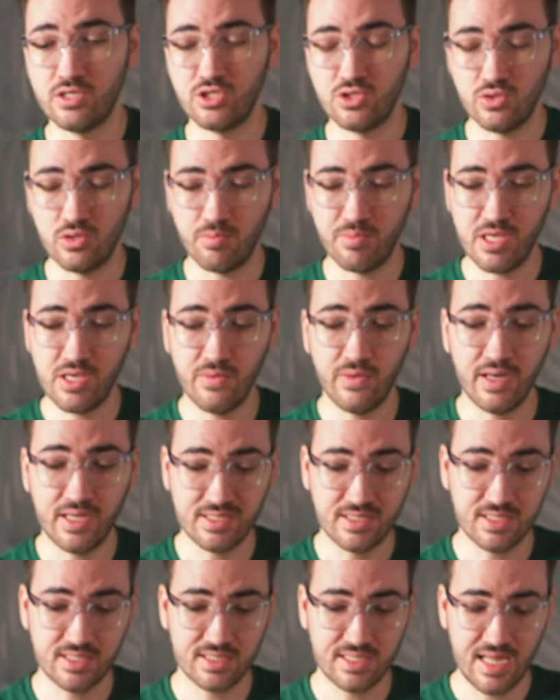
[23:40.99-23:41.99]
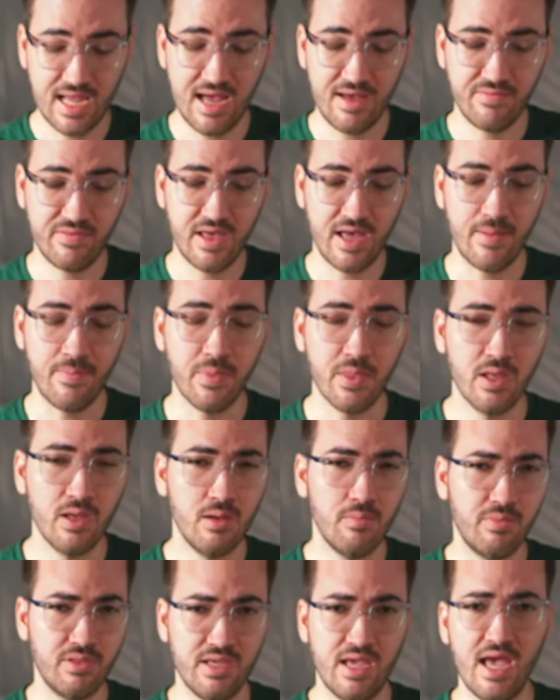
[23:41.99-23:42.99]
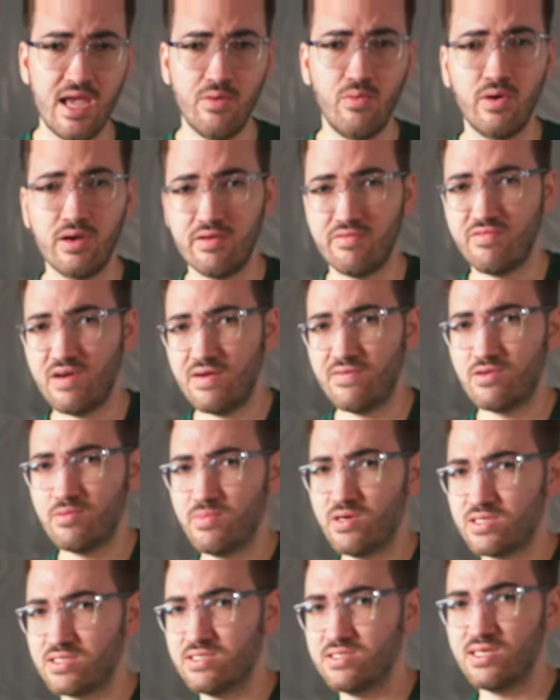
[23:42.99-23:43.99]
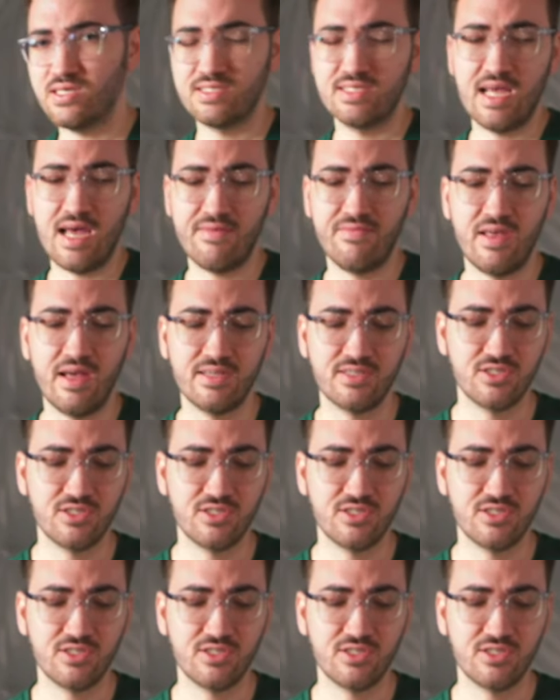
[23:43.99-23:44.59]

So the P1S doesn't have that, but the A1 at 500 bucks does have that.